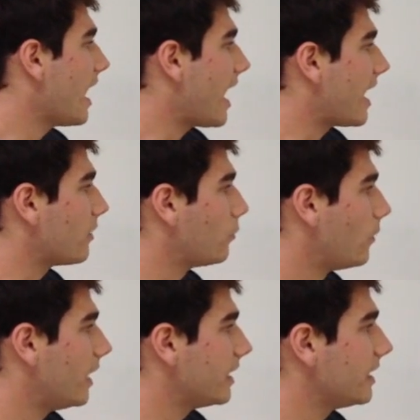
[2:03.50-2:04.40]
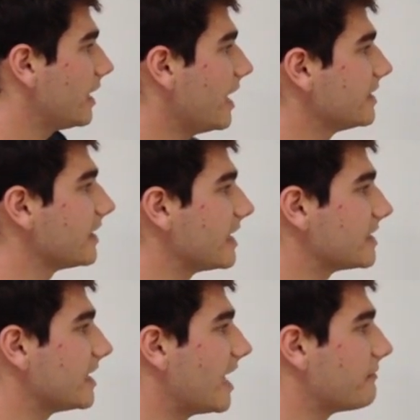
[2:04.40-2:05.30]
at 1 is less
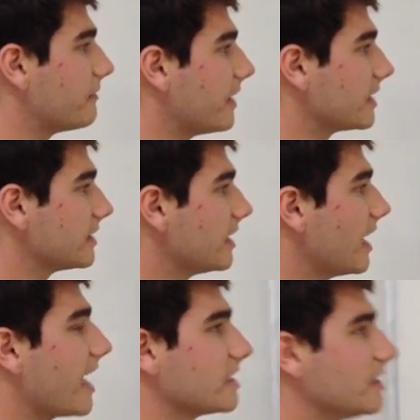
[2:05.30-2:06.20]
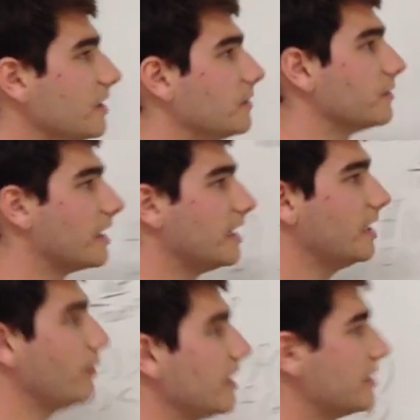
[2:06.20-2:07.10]
than f of x at 2. Here
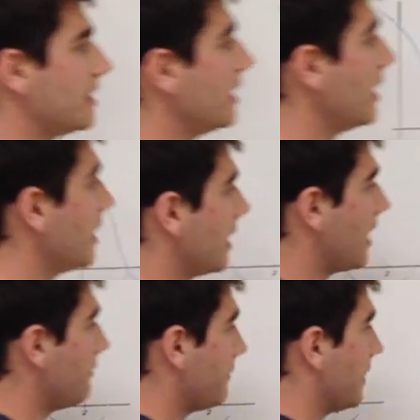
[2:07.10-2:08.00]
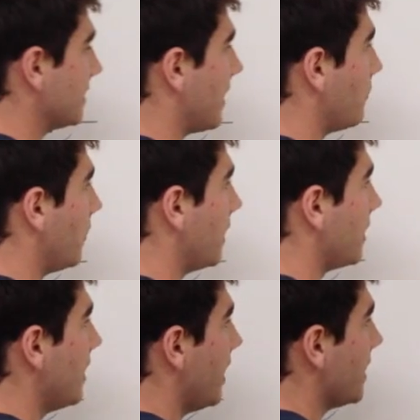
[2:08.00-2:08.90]
we can see that f of x at 1
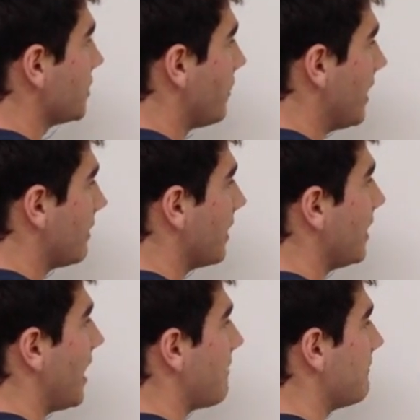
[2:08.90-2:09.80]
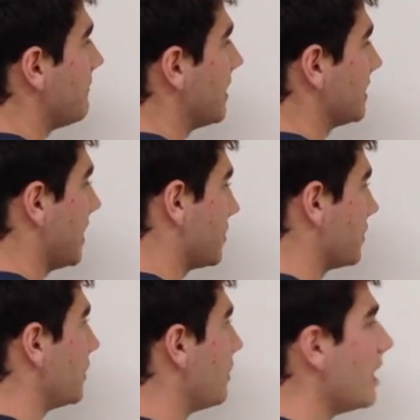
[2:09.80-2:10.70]
is greater than f of x at
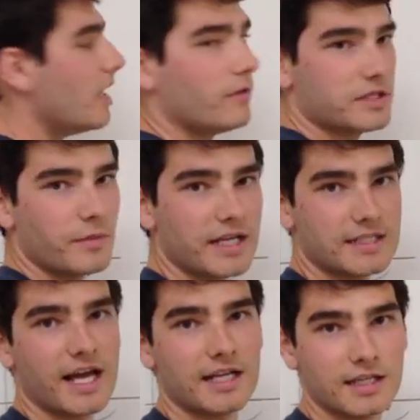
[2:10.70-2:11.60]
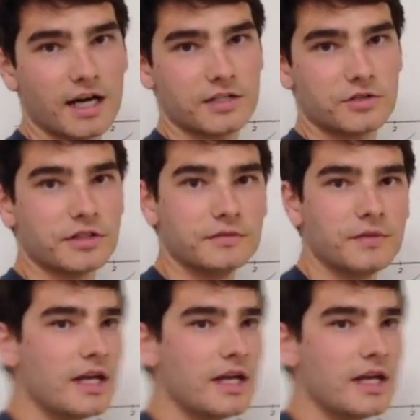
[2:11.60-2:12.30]
true, which makes that not true.